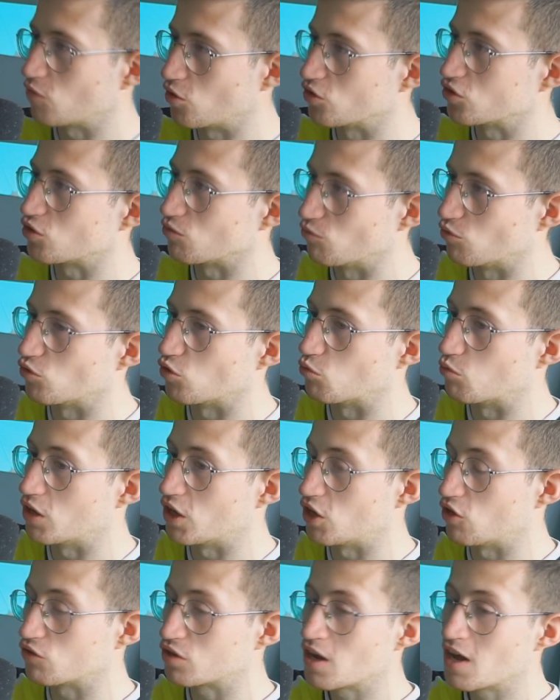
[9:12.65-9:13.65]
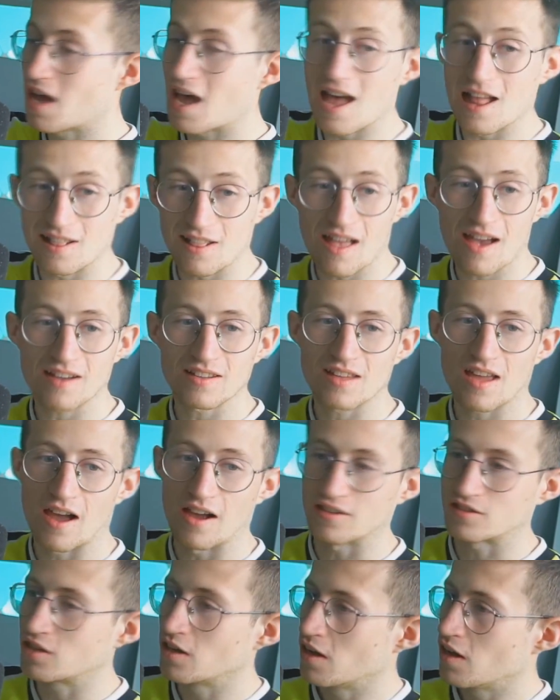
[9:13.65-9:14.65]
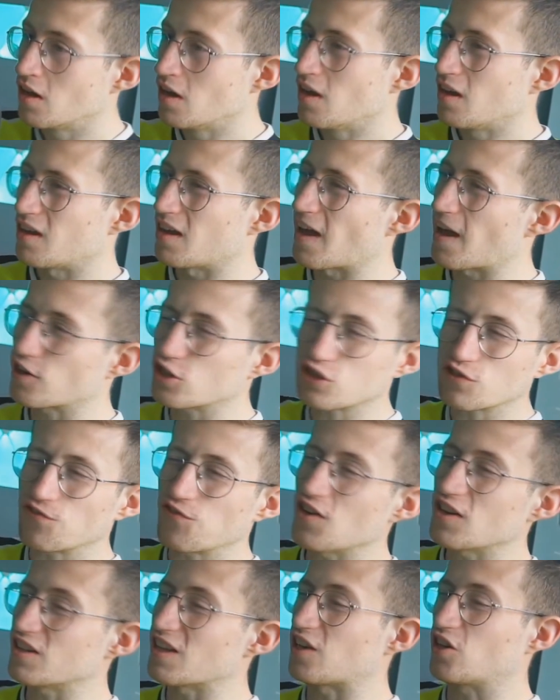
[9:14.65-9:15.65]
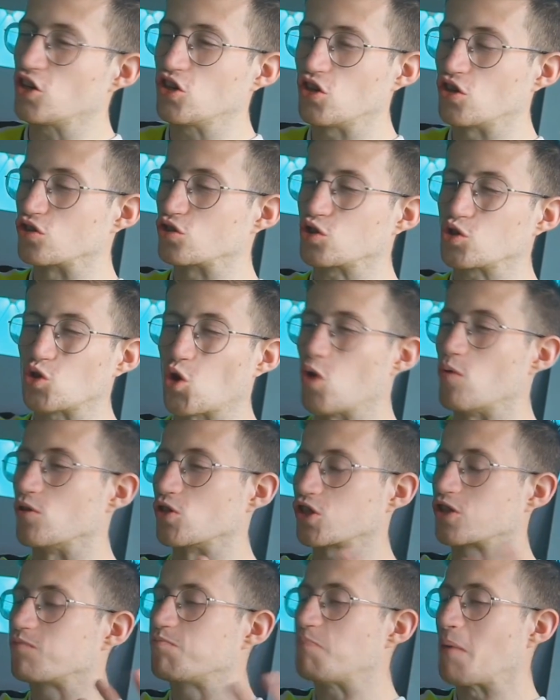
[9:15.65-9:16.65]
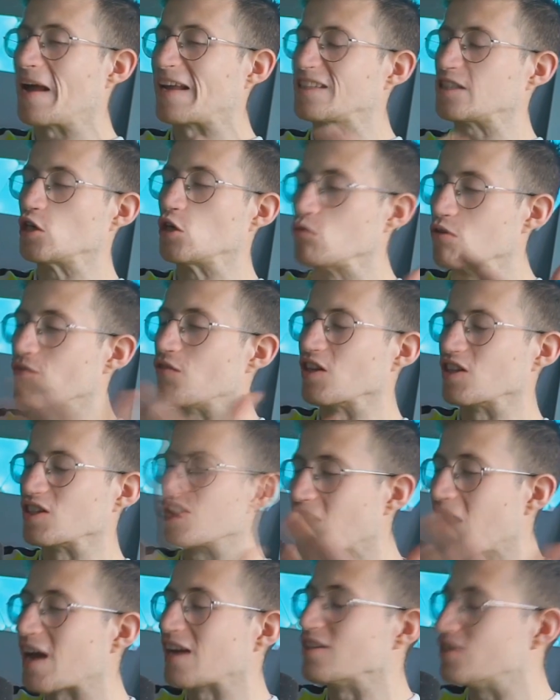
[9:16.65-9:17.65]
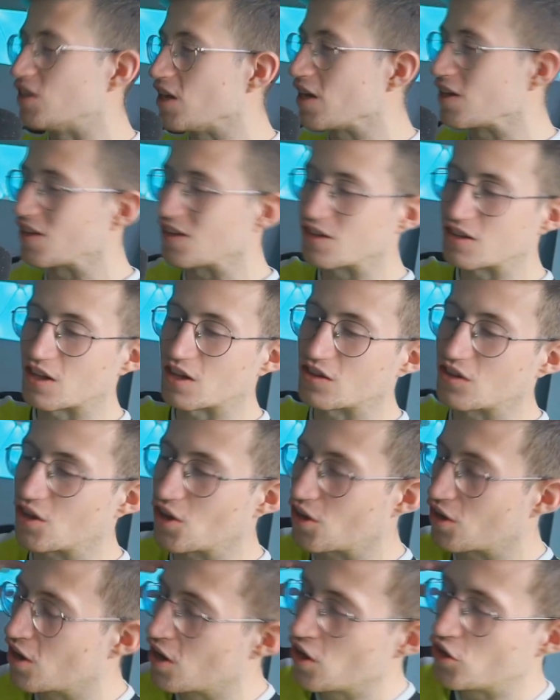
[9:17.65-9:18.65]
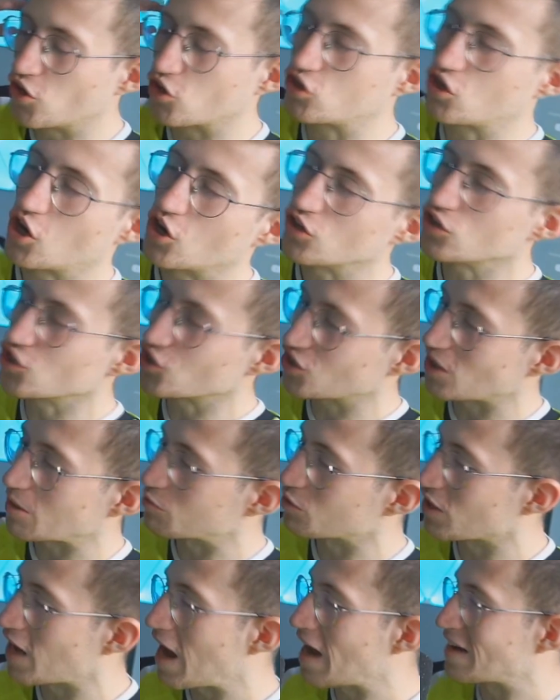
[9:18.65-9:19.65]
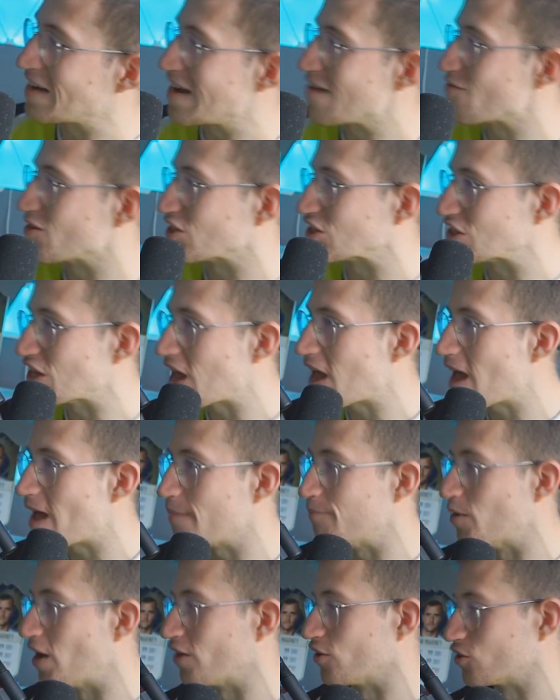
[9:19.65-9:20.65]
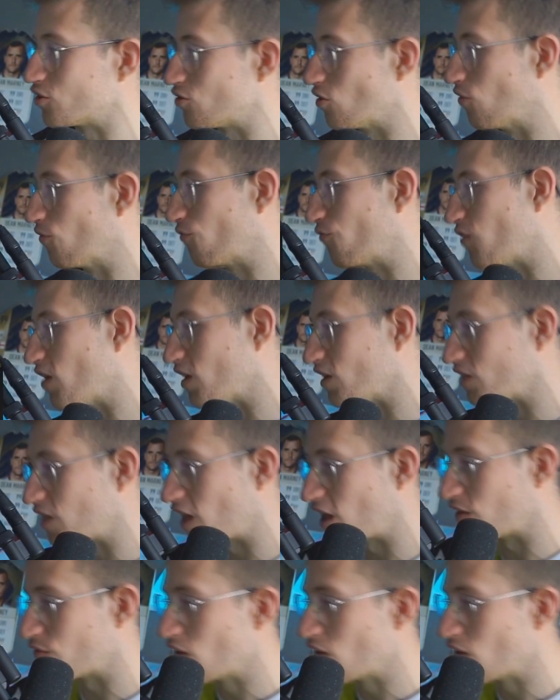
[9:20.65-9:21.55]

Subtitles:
"Wants to Rule the World." I like that. I just think they could have done so much better with this idea. The concept of the idea is there, but I just don't think